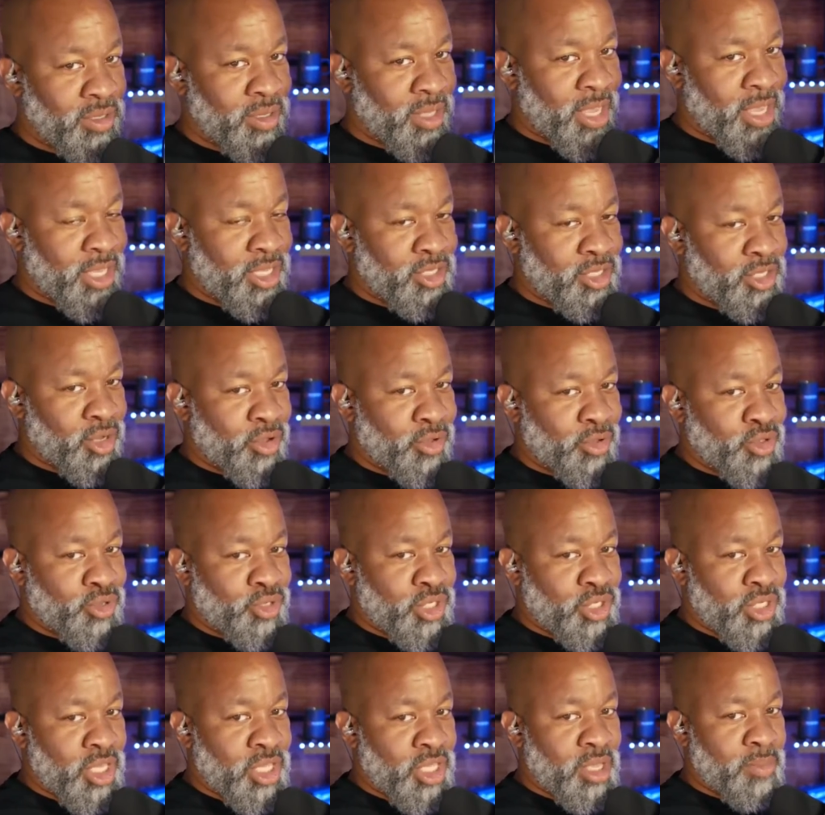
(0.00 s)
Like, so you
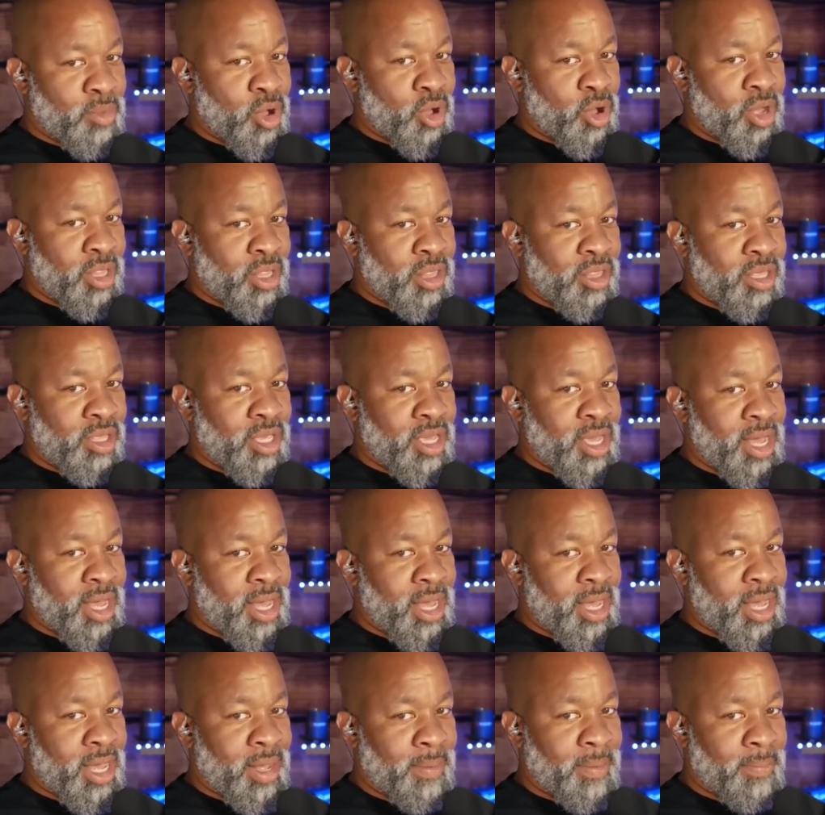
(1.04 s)
see them on
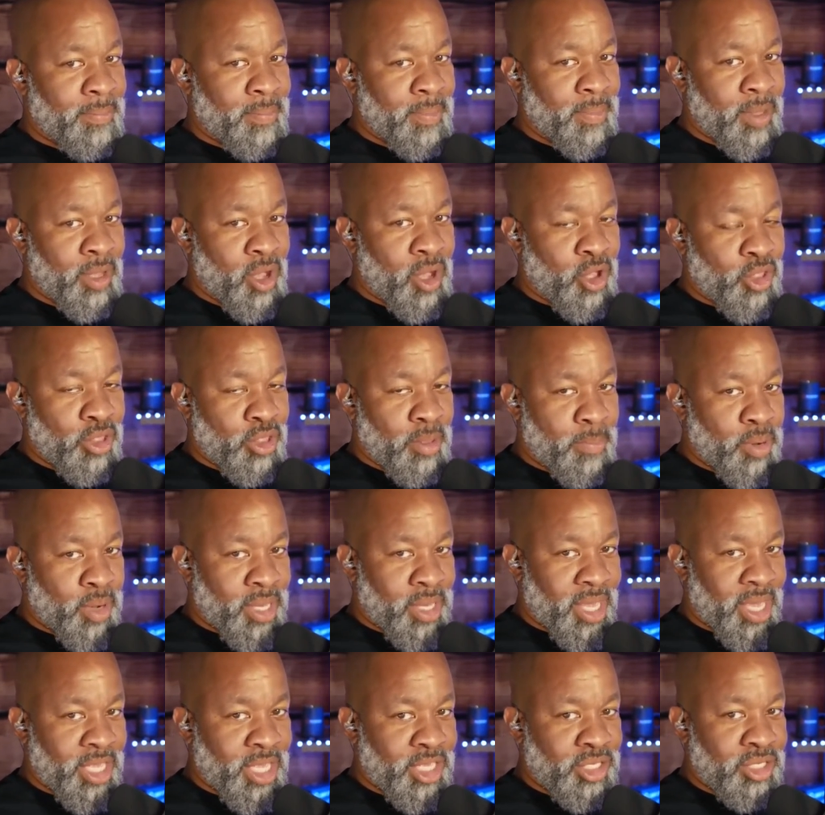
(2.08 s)
the
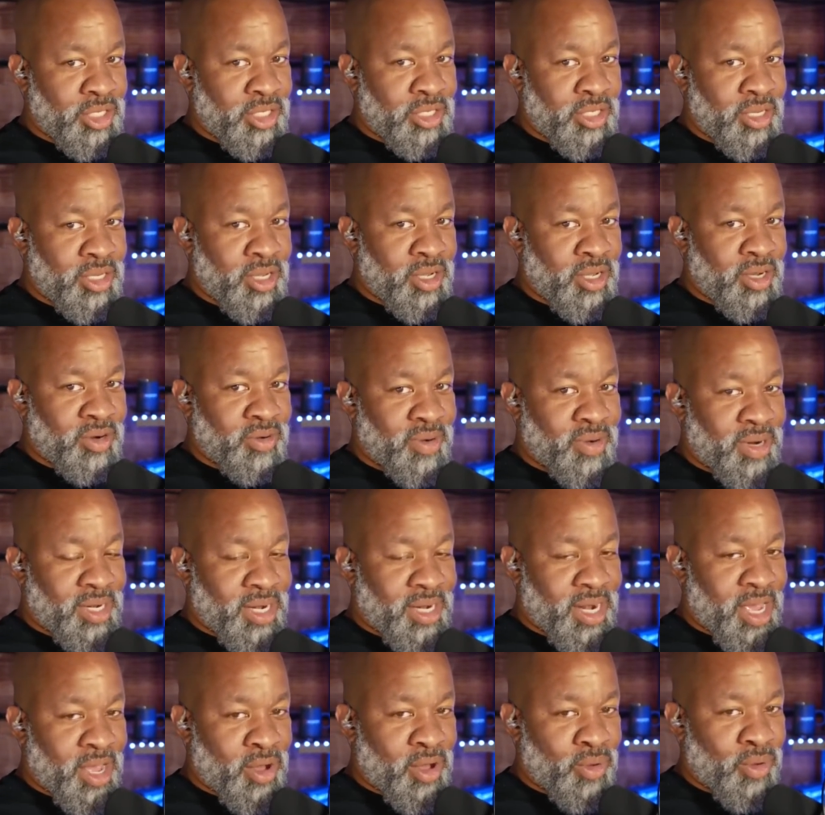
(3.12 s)
bookcase right
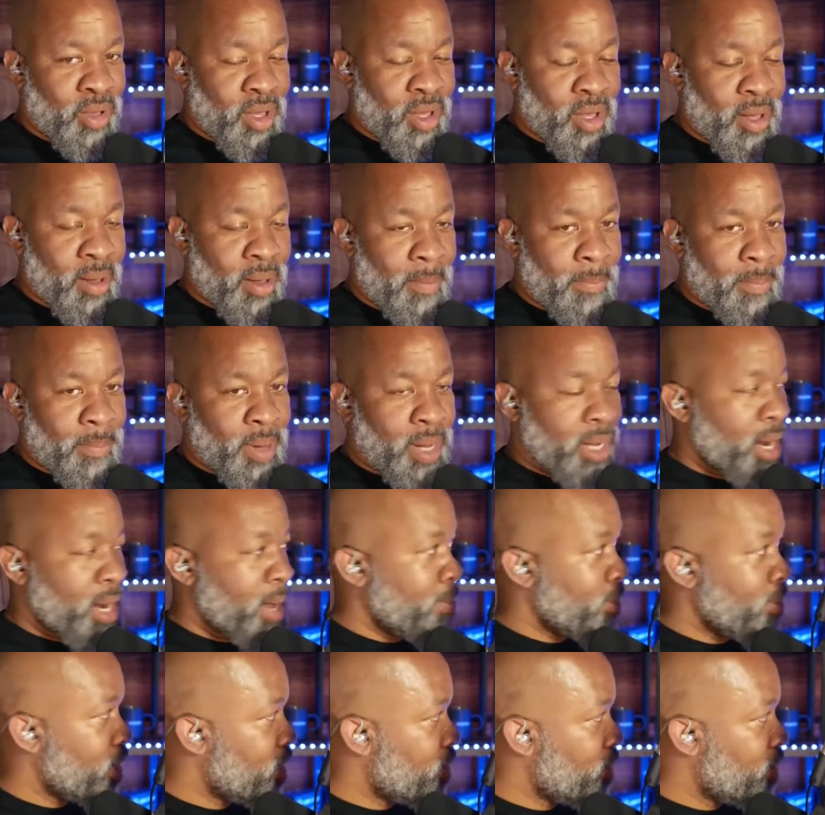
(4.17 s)
now, but I'm